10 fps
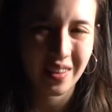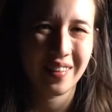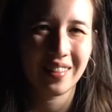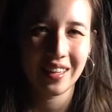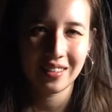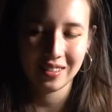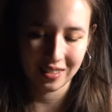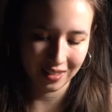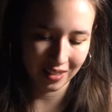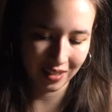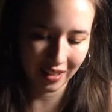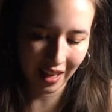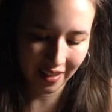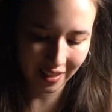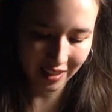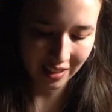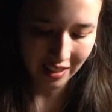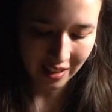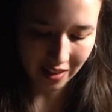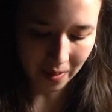things together.
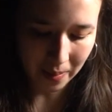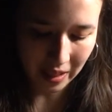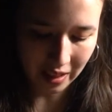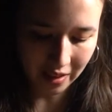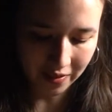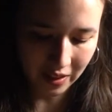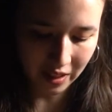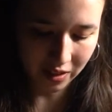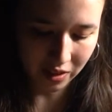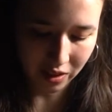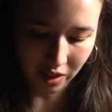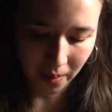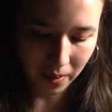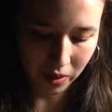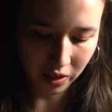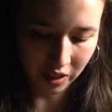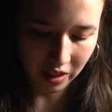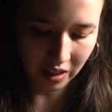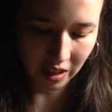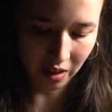They're making up videos, there's stop
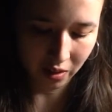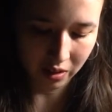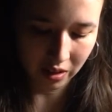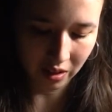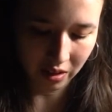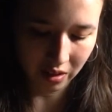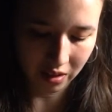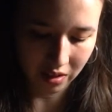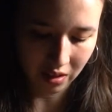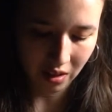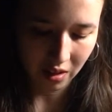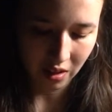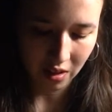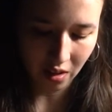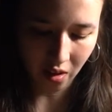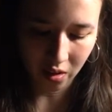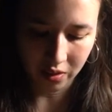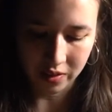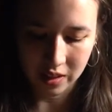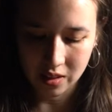motion, and now all of a sudden there's all
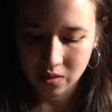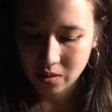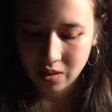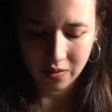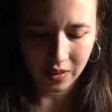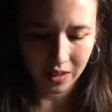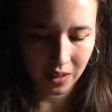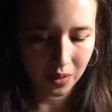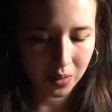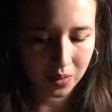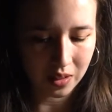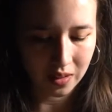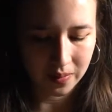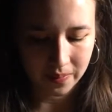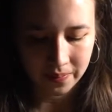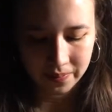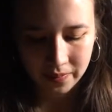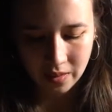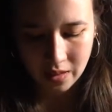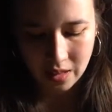of these sort of videos, and
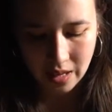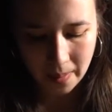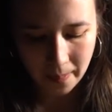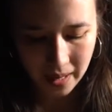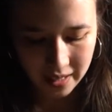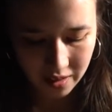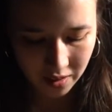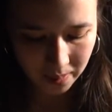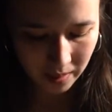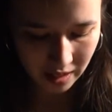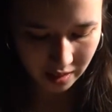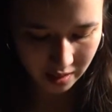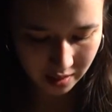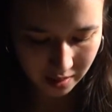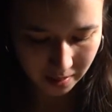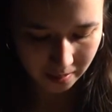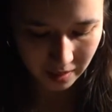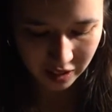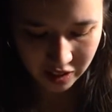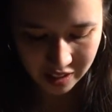it might not make
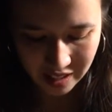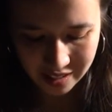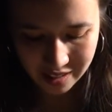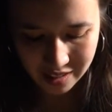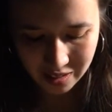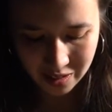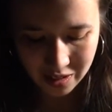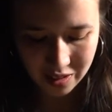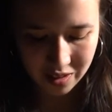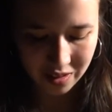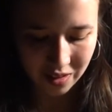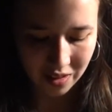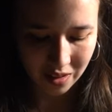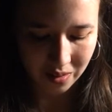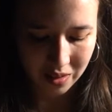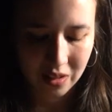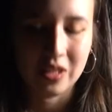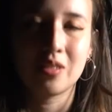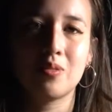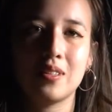much sense, or there
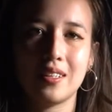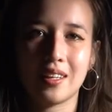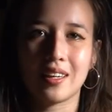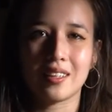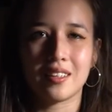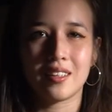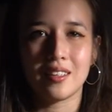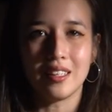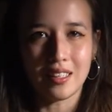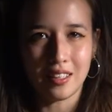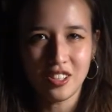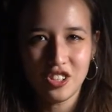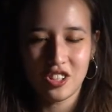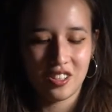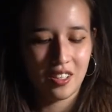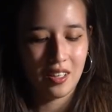isn't really like a niche.